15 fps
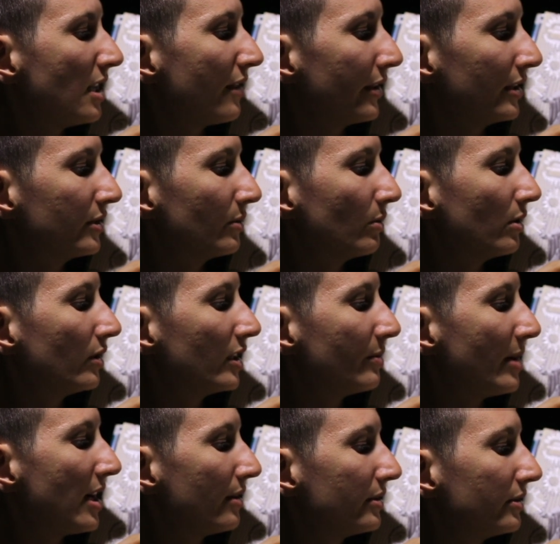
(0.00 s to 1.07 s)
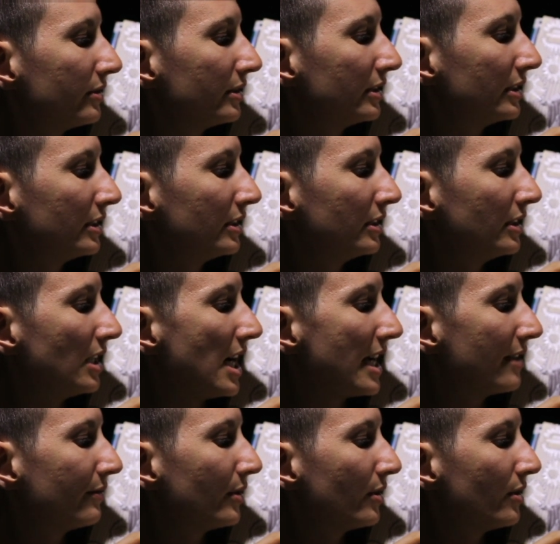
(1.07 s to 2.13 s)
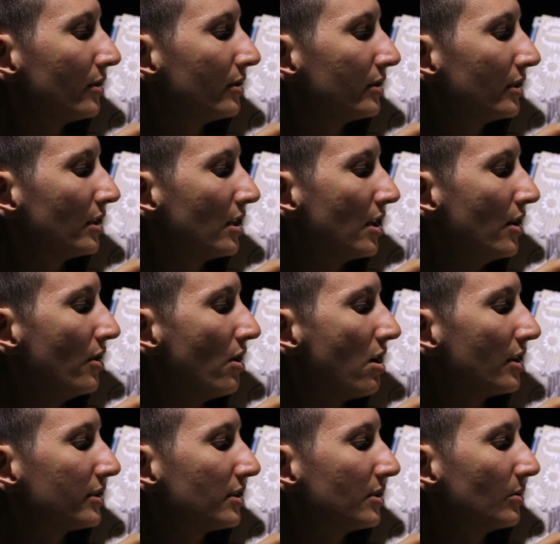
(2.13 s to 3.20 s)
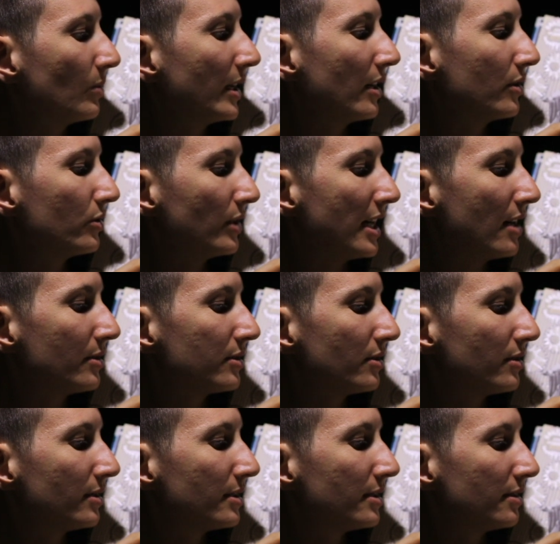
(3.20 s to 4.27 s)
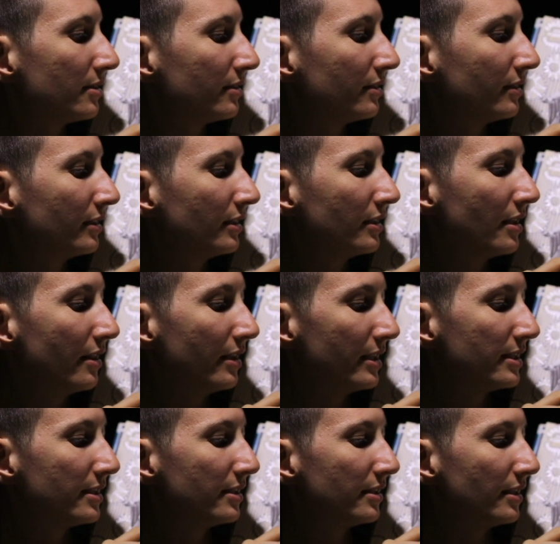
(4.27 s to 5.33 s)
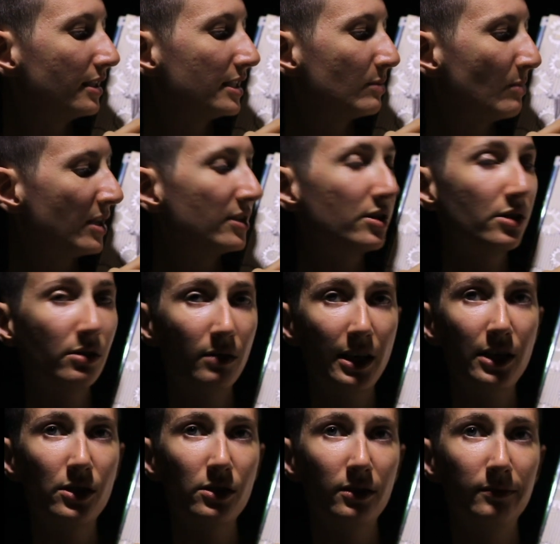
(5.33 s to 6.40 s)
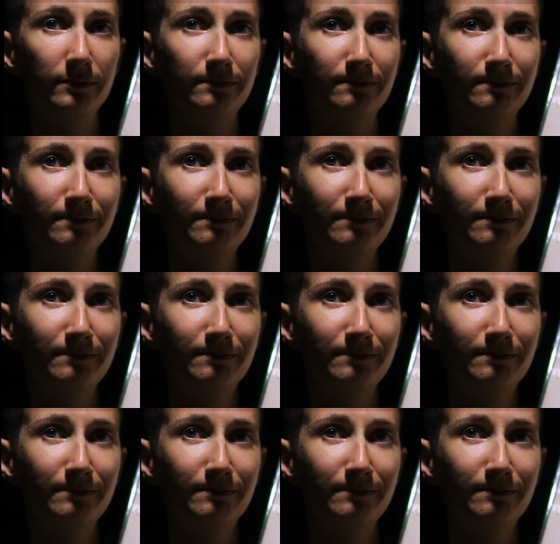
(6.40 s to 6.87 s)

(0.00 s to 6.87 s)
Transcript: Nothing to worry about. I have learned not to wear trousers. This is menstruation.